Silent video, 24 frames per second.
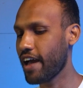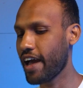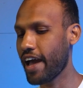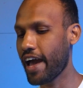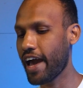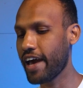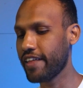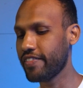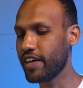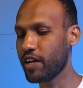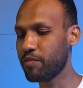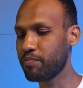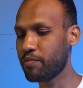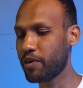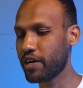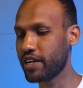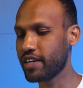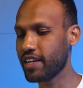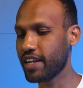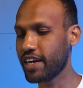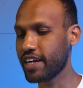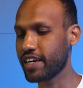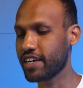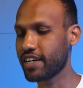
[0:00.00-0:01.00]
at that
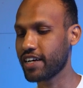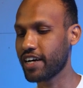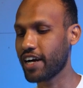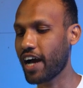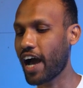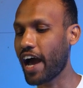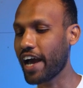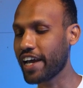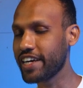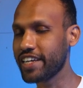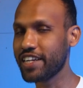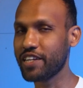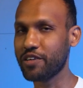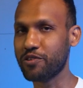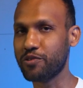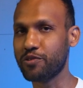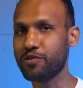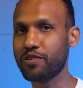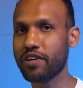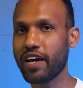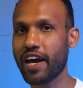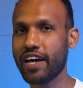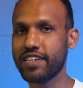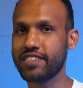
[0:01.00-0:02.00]
point, like I
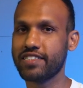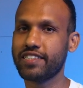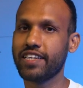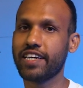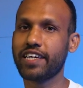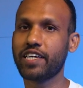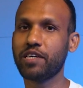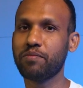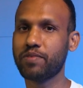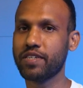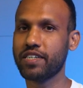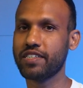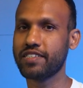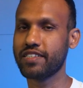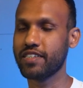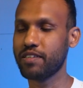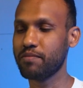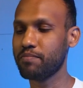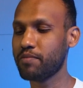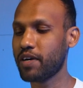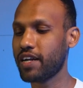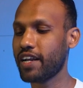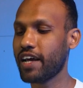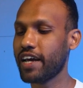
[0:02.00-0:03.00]
knew as a techie
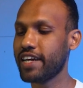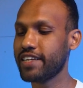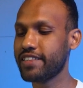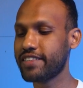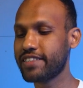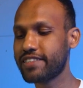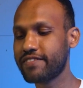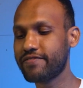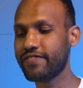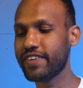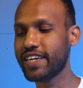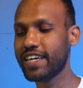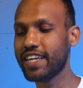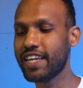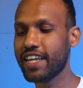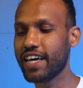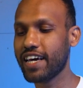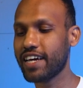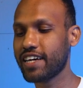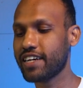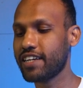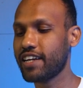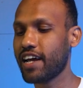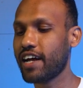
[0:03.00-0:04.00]
person, but I feel
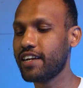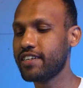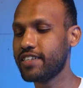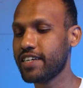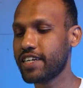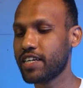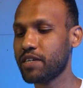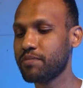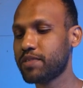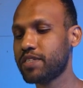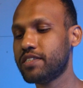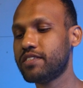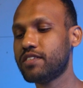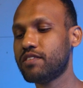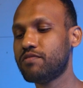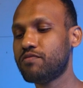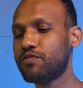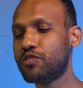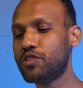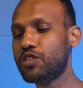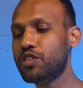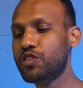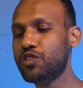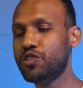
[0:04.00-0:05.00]
like a non-techie person
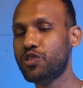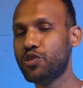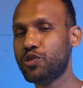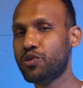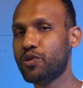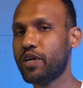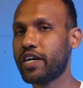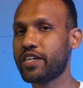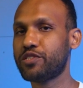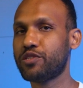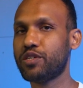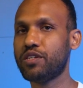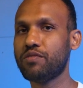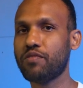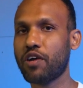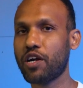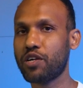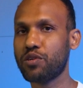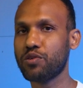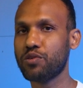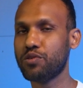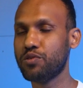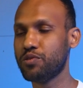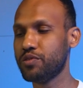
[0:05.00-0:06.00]
wouldn't know actually
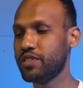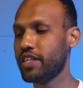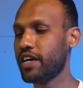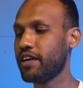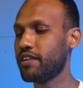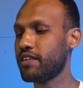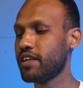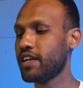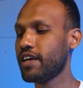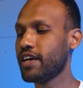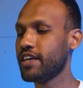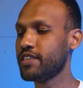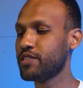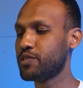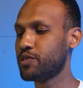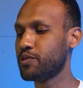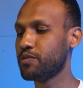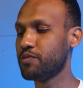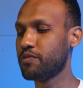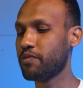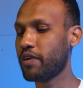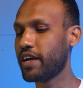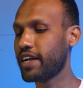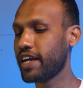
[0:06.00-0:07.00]
what to do that.
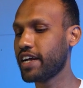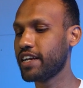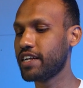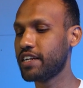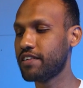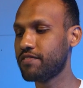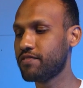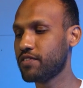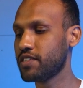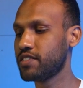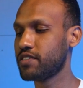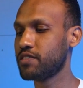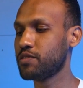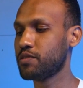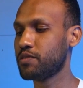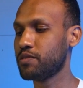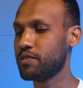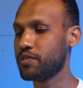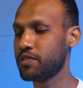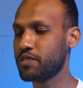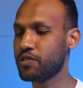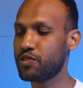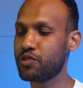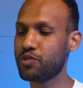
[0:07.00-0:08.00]
So what I did was,
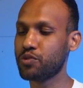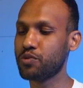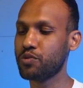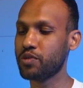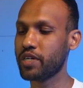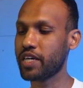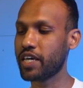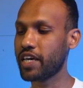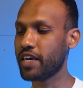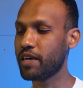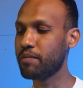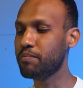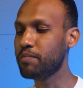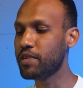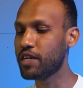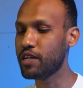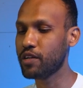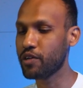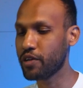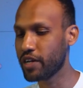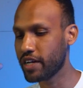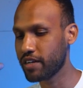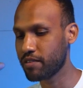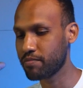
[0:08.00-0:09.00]
so to
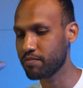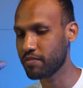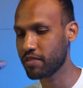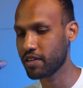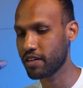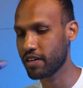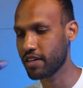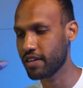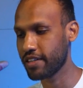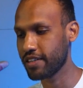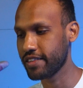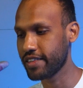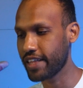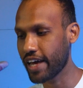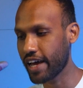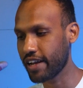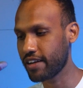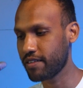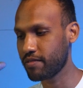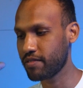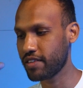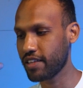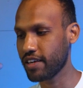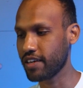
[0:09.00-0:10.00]
emulate
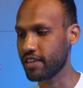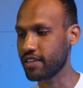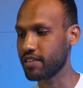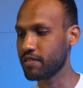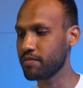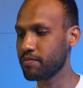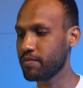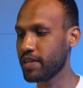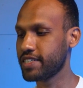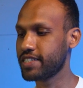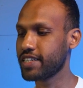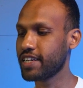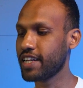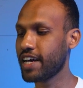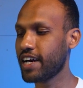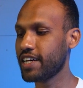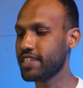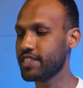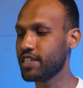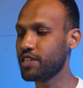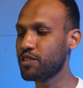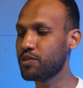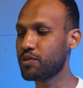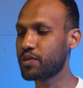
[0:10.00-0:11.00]
that thing, basically
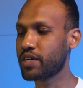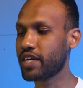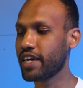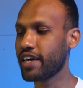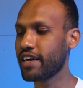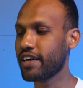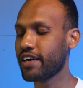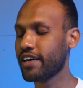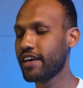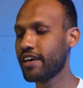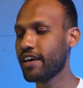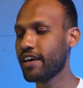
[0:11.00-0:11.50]
I said, okay,